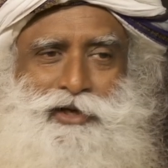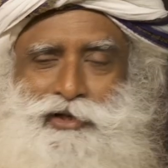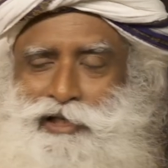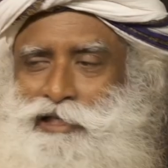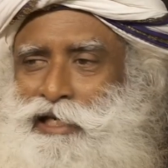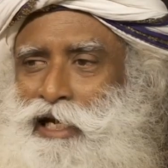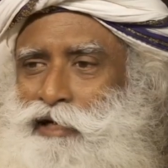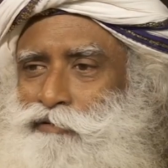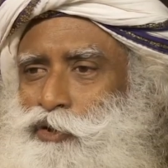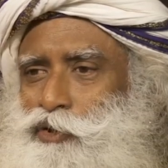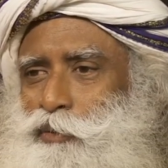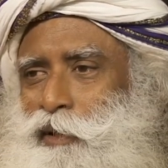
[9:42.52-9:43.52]
this kind of
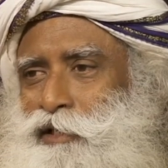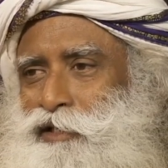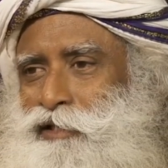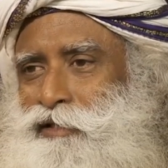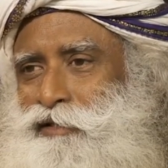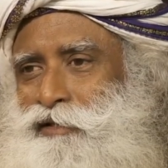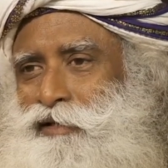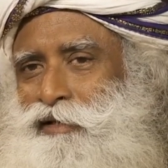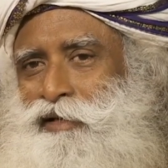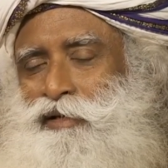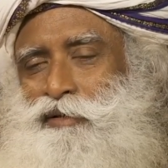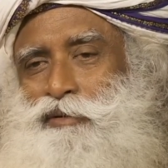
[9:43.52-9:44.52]
situation,
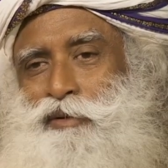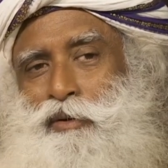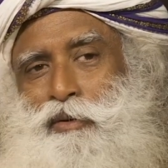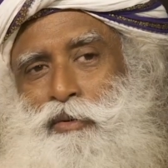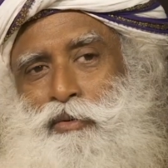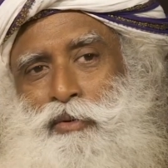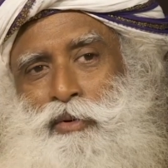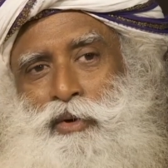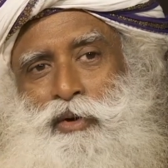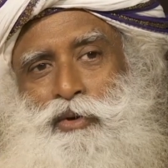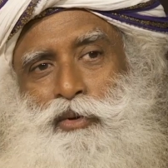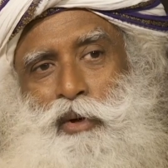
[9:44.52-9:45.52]

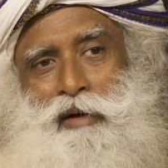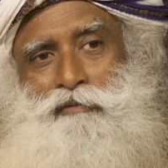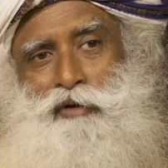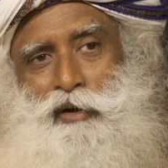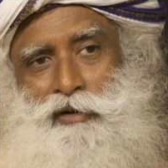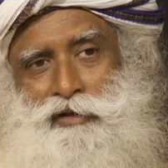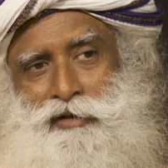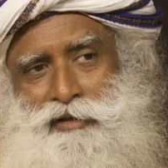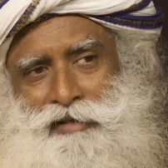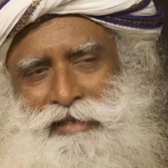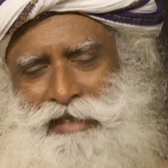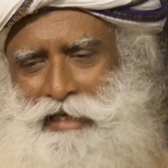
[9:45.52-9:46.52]
so you have not
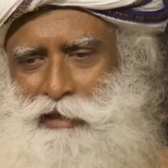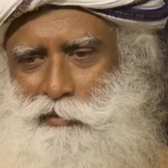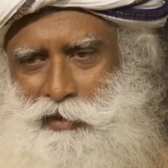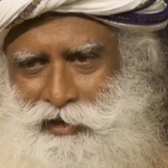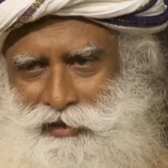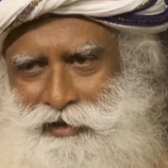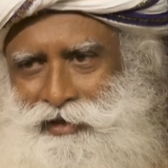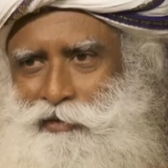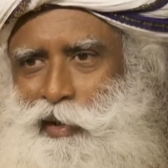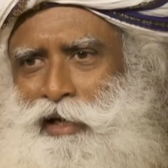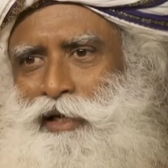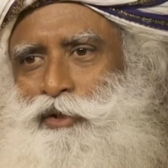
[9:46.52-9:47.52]
seen me in
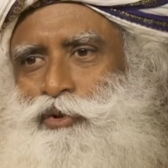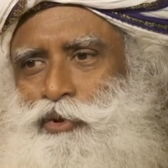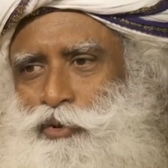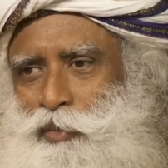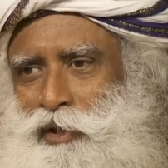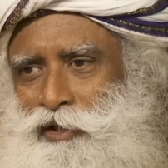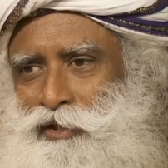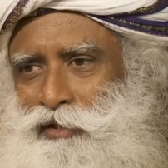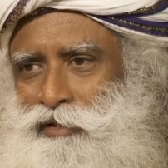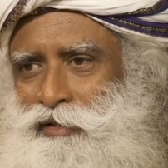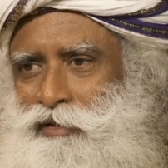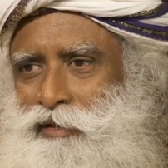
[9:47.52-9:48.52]
various
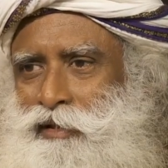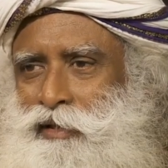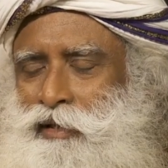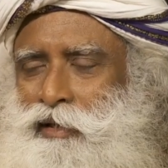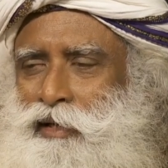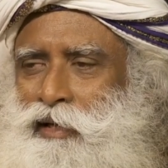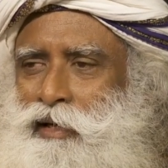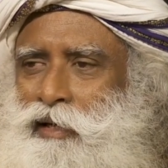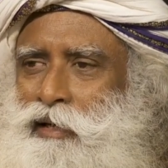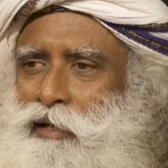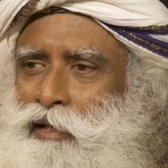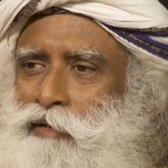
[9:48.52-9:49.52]
situations.
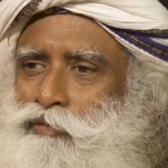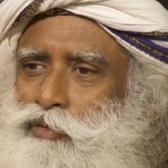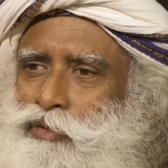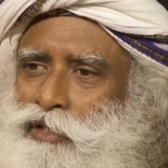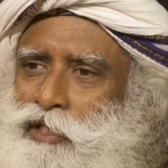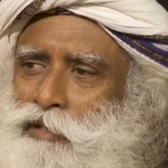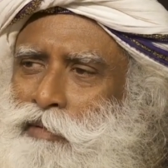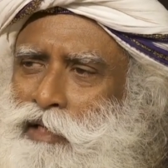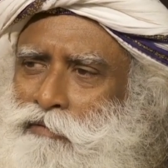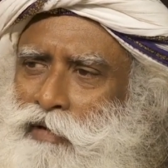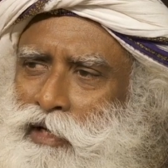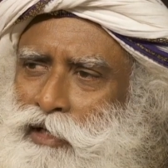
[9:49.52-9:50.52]
If you see me
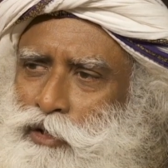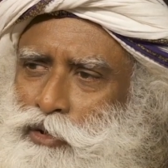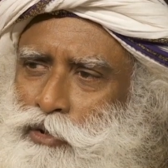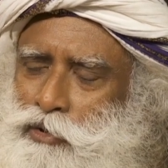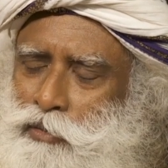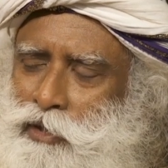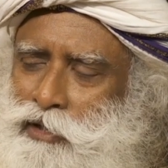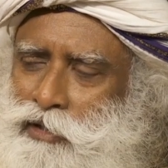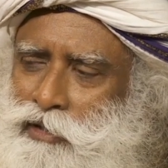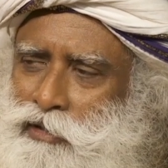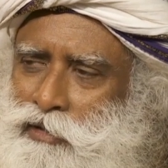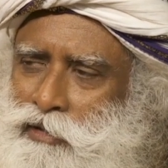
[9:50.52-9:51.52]
in various
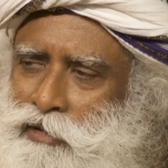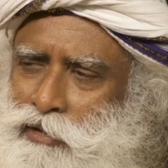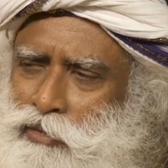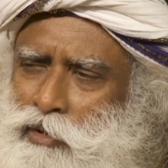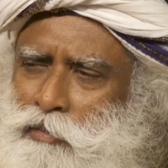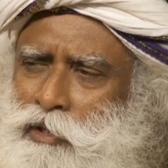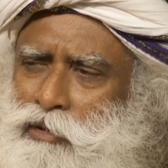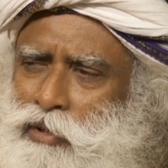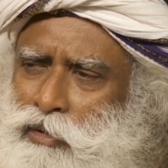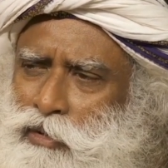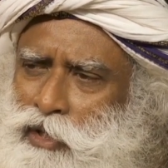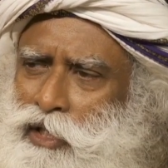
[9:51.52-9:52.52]
situations, you will be
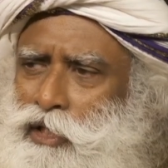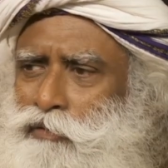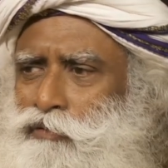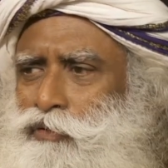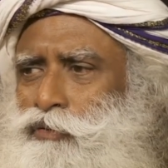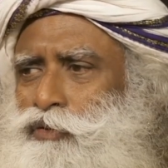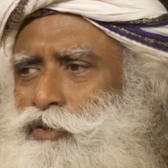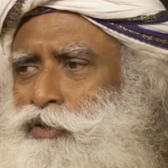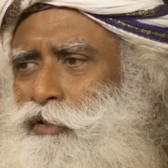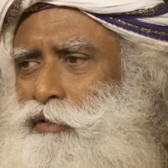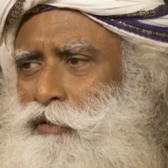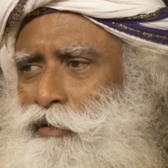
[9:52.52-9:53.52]
thoroughly confused,
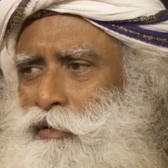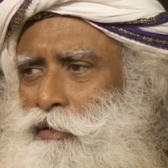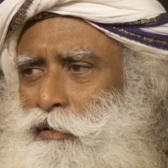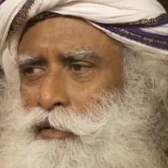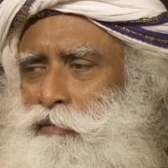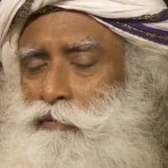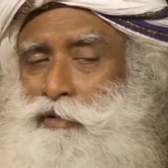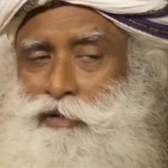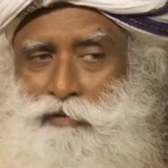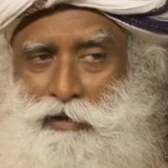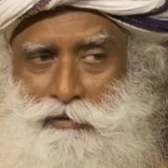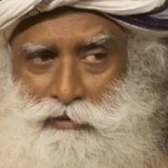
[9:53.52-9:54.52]
which is a
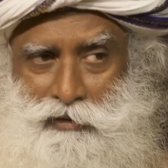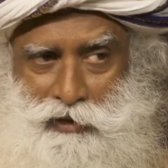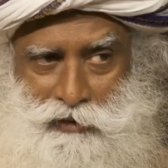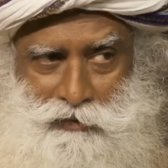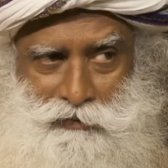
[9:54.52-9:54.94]
very good thing.